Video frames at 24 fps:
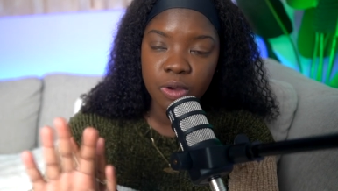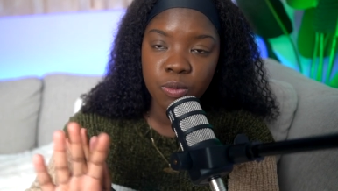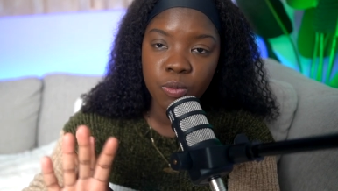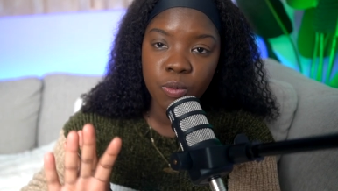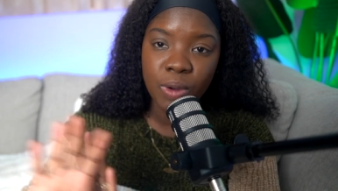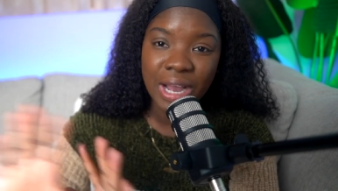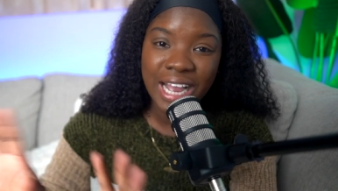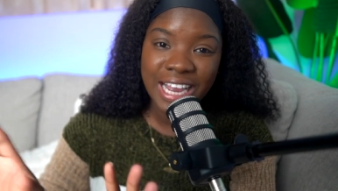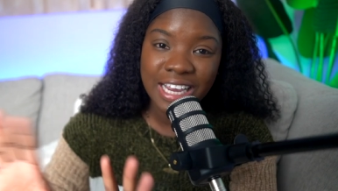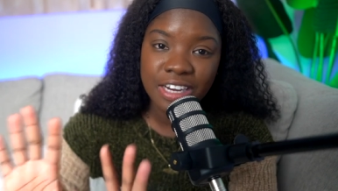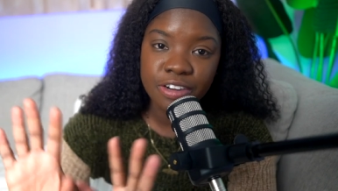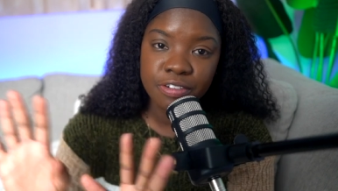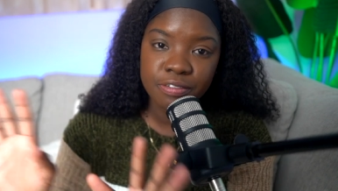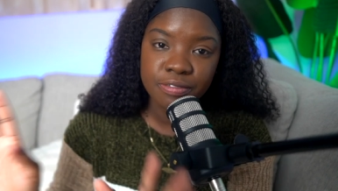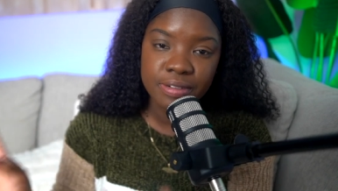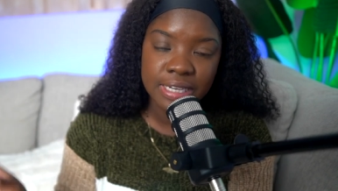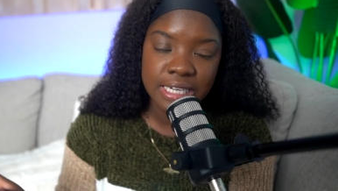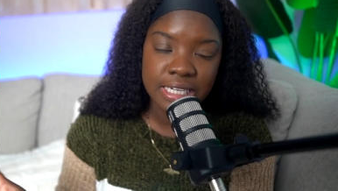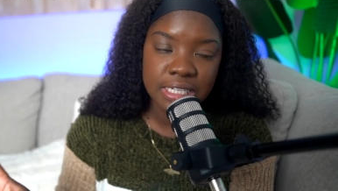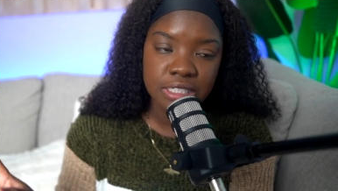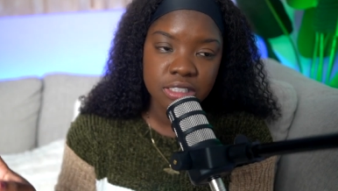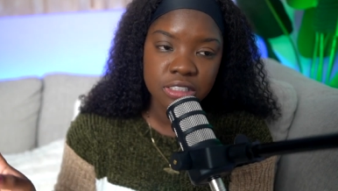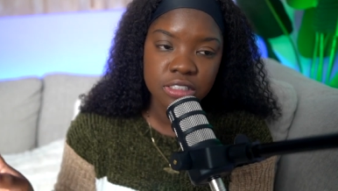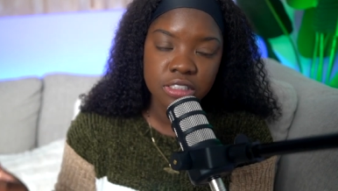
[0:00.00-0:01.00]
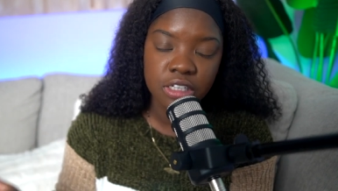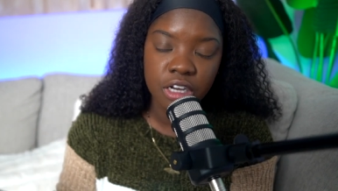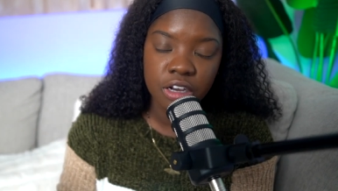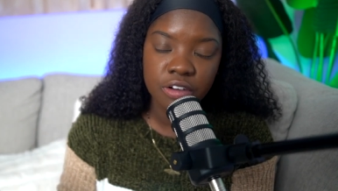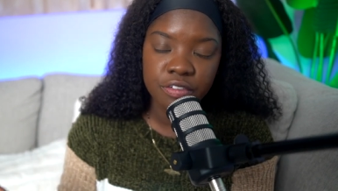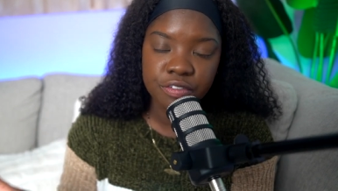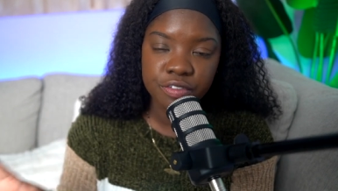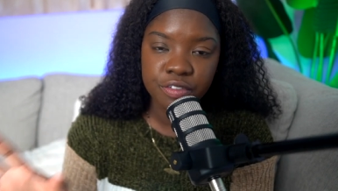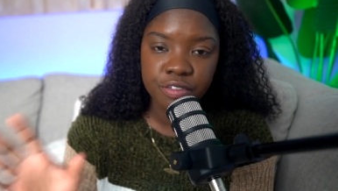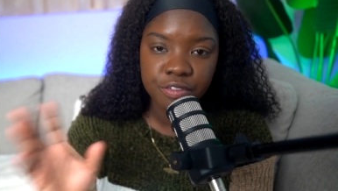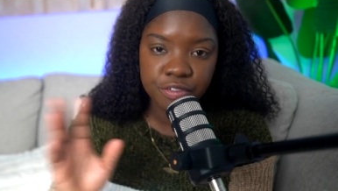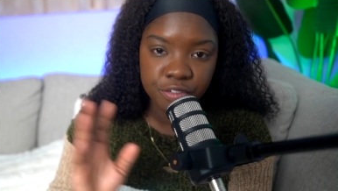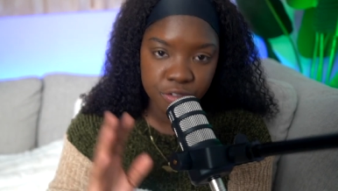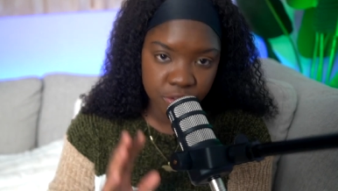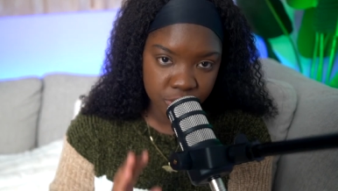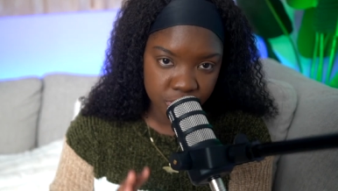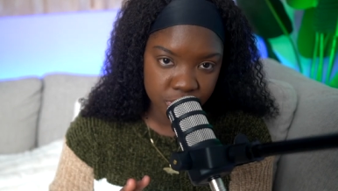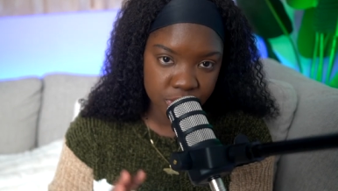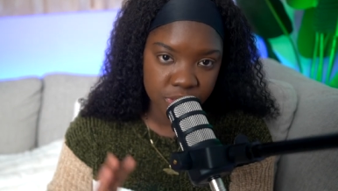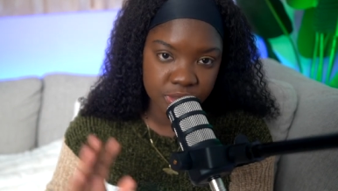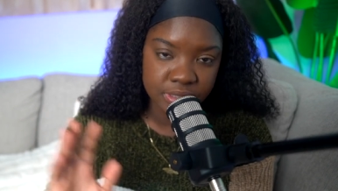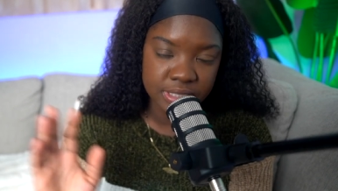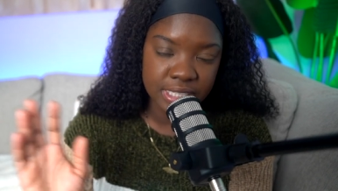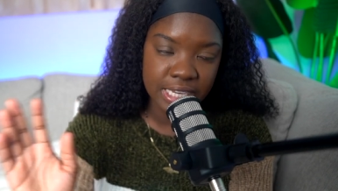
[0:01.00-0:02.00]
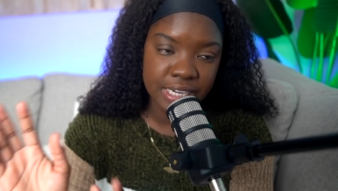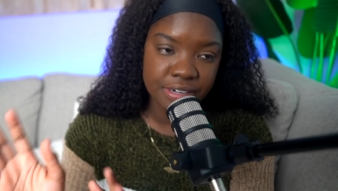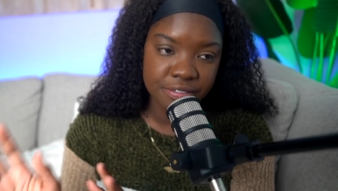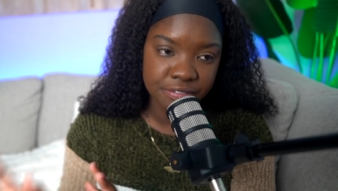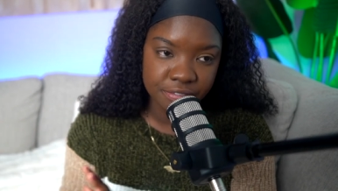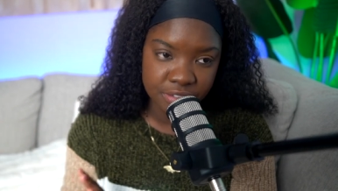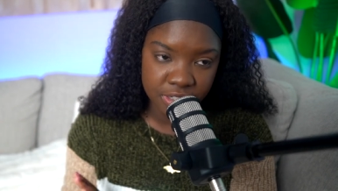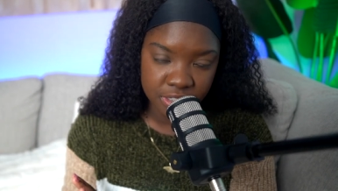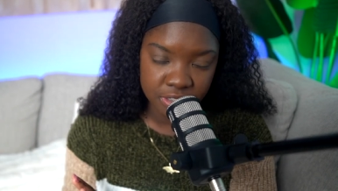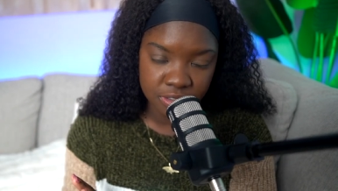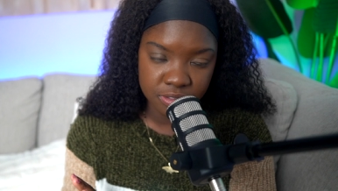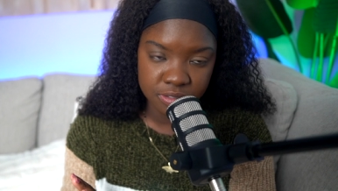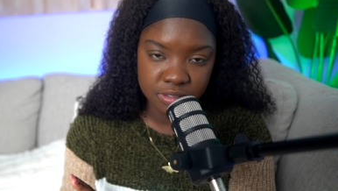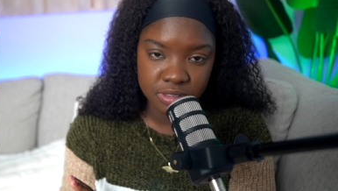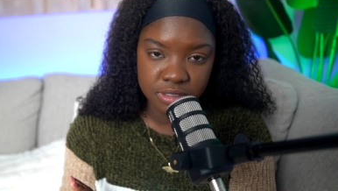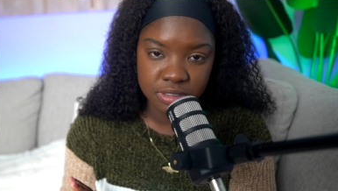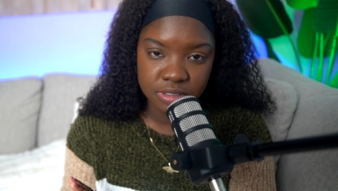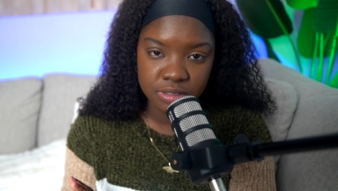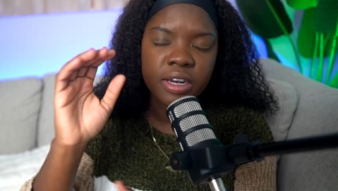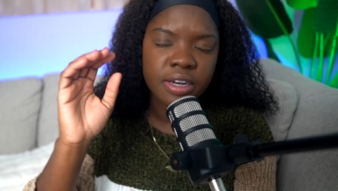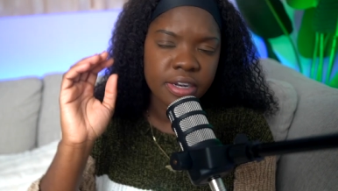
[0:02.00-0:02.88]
wide range of photos and videos.